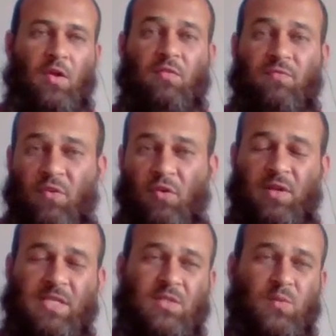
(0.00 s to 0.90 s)

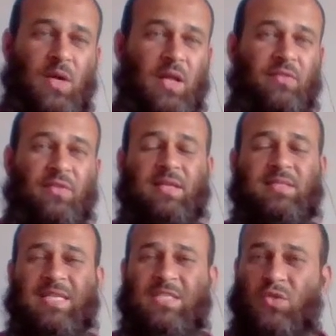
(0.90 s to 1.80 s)
Forest wealth is
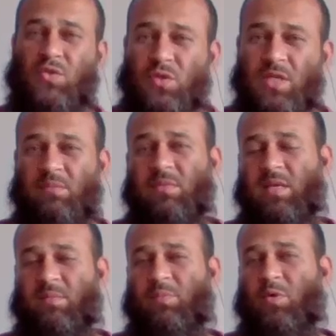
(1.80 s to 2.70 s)
extremely
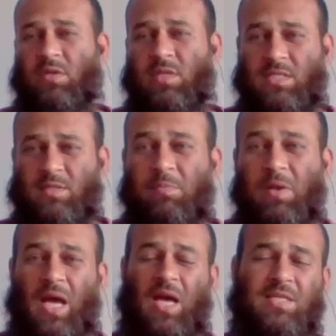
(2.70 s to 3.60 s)
important.
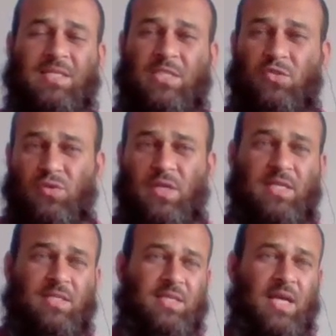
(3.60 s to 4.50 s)
Plants,
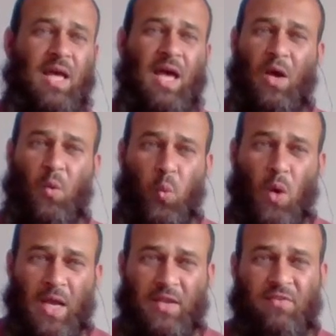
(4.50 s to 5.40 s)
trees, a
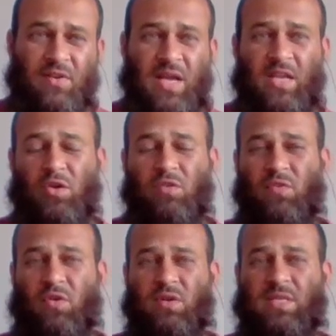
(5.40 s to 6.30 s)
wide variety of
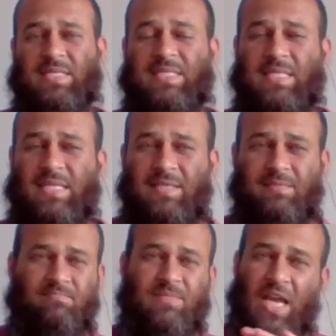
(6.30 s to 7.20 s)
forests
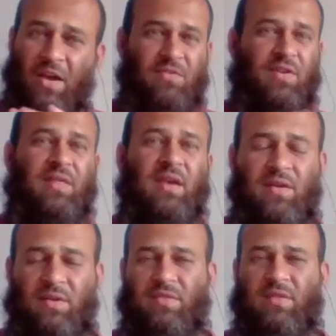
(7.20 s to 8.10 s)
cover the
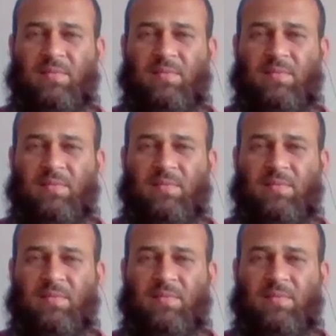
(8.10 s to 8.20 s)
earth.